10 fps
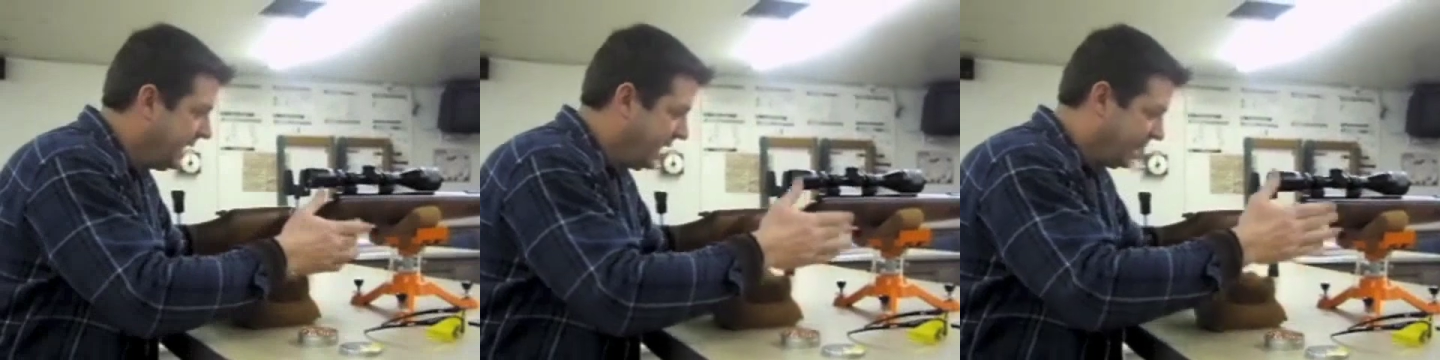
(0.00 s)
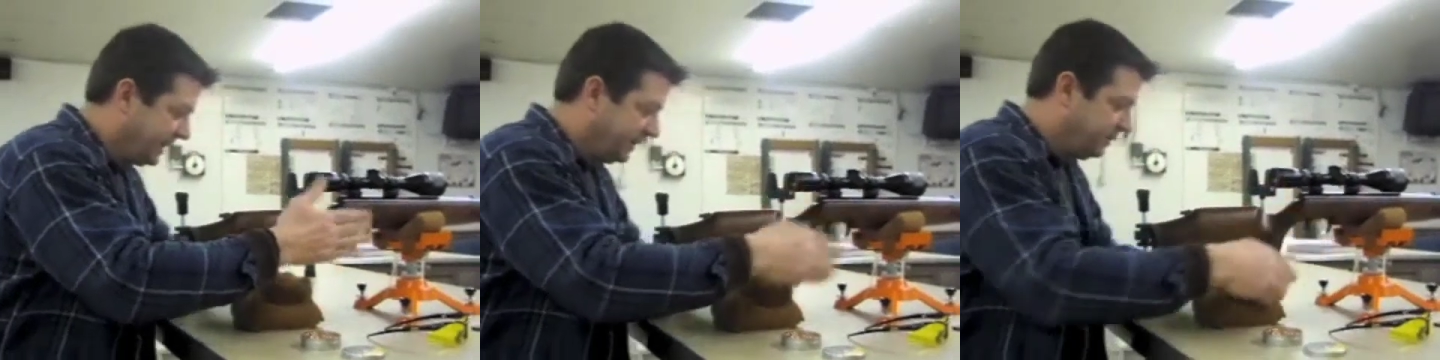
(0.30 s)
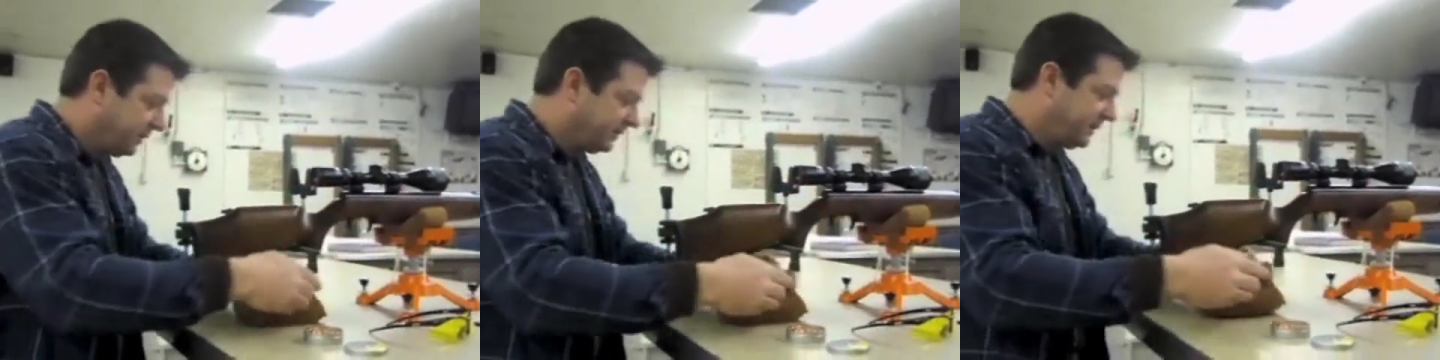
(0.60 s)
And you
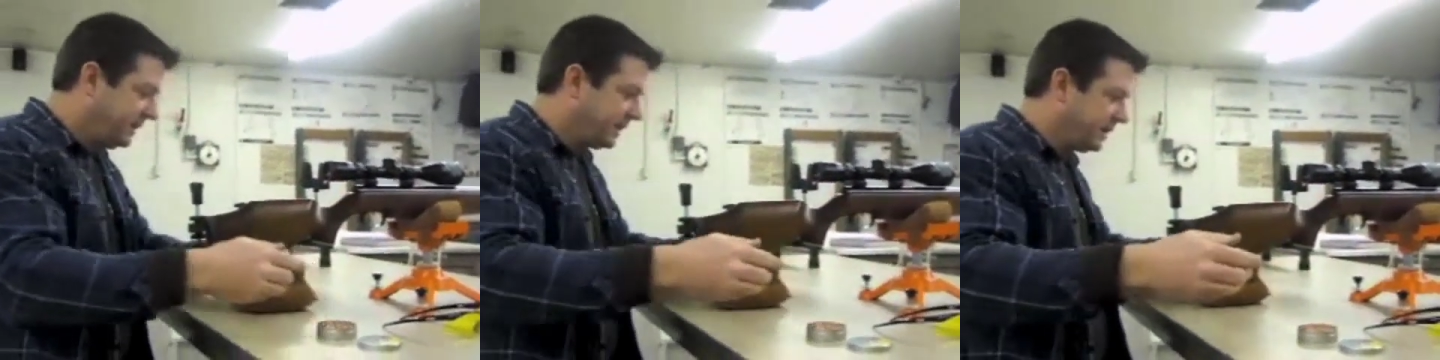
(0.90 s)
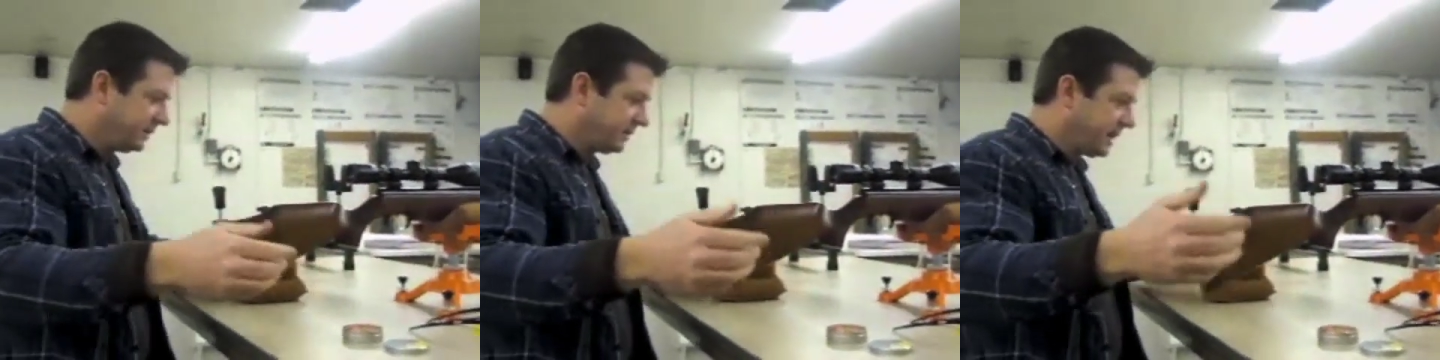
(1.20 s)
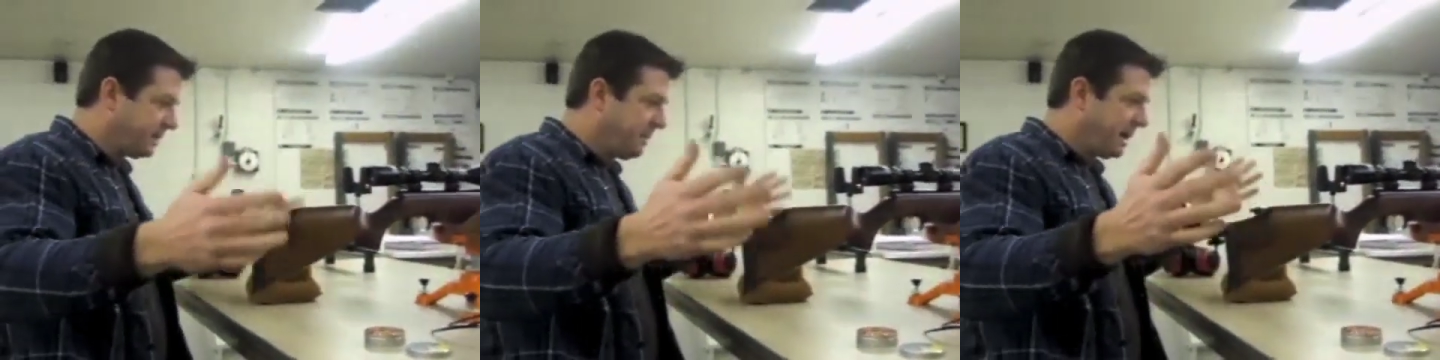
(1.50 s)
can see the gun's
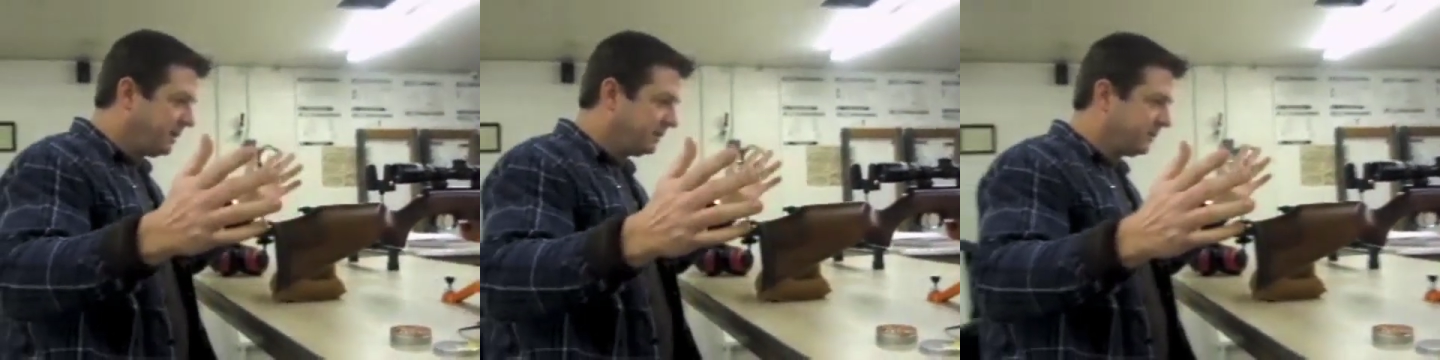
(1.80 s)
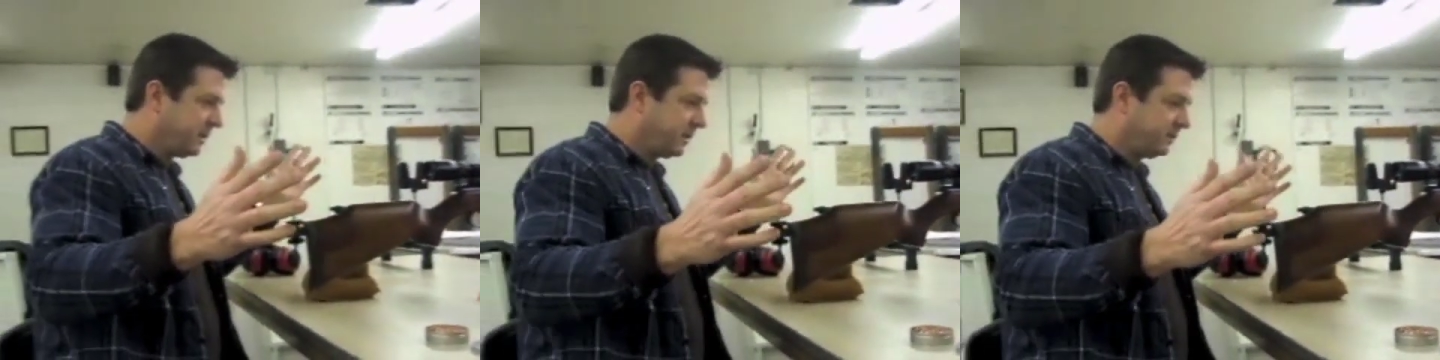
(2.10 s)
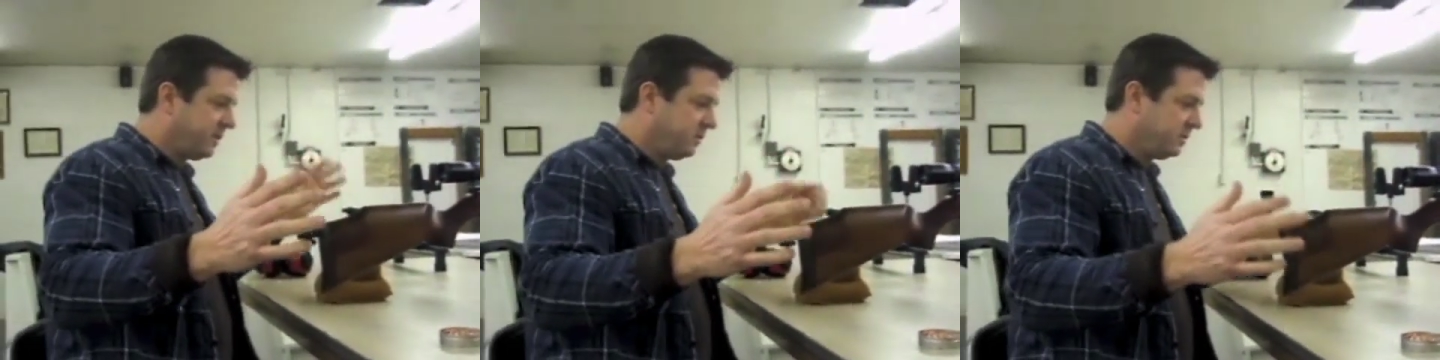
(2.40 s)
kind of balanced on its
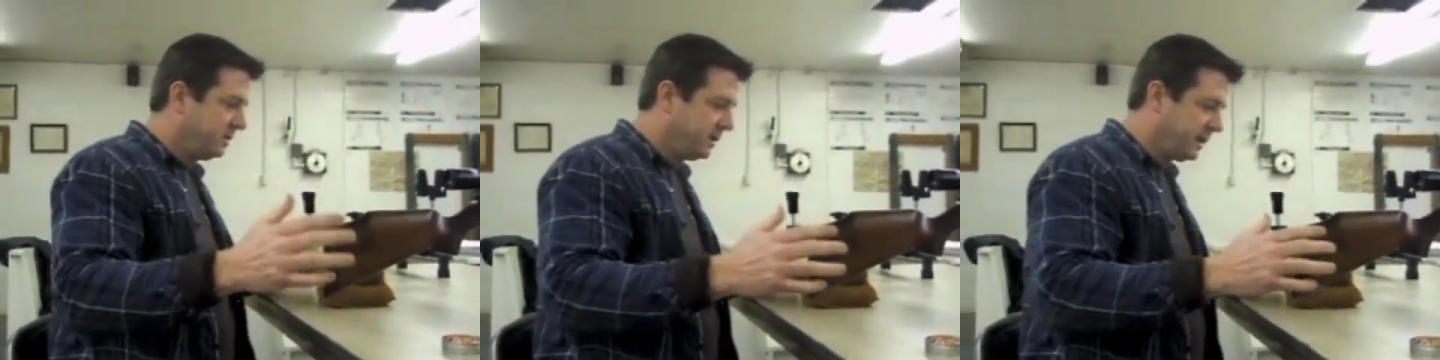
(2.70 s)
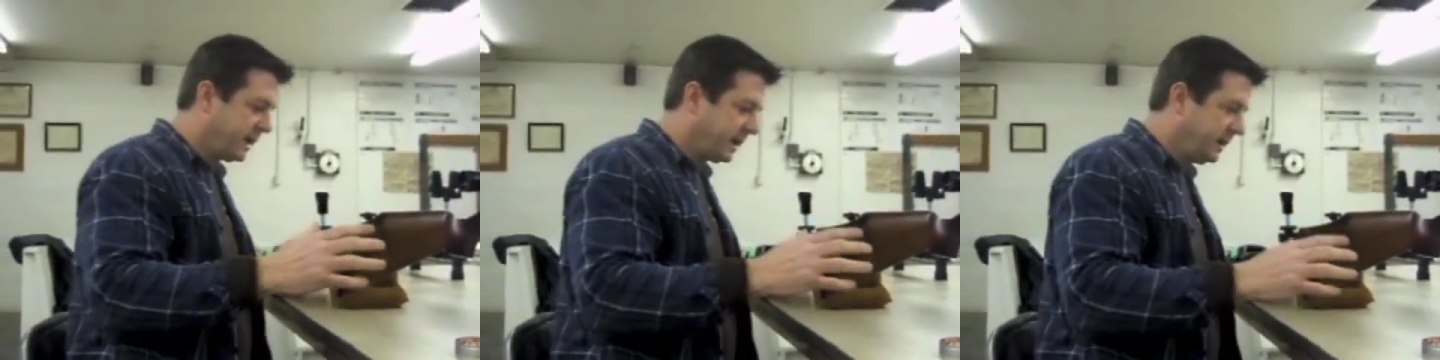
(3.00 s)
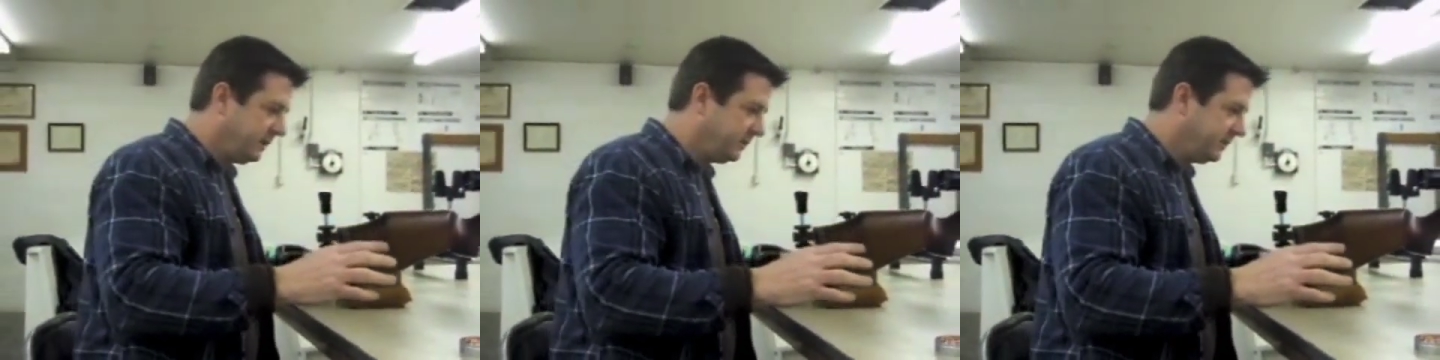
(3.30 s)
own in that
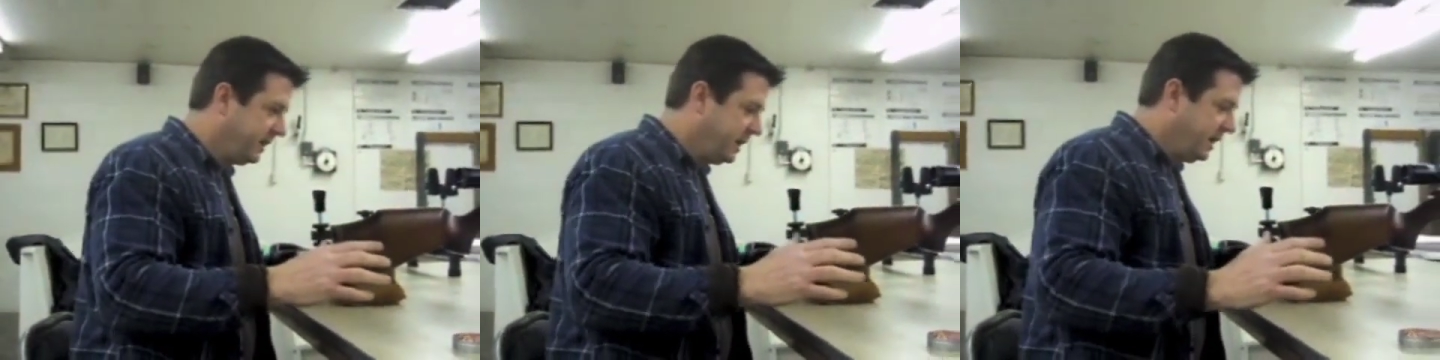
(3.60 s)
case.